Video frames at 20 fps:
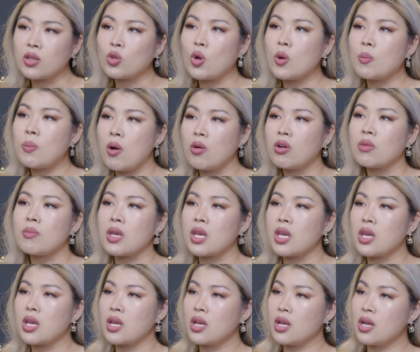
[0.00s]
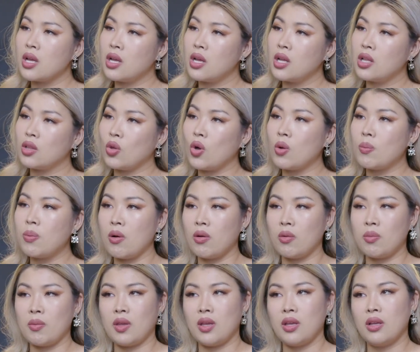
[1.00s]
Don't poke me. Don't
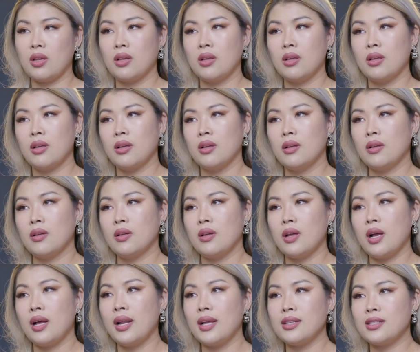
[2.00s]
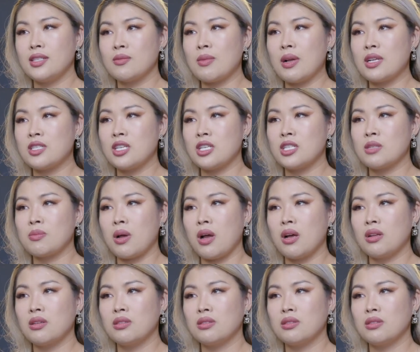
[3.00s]
poke me unless it's my G spot.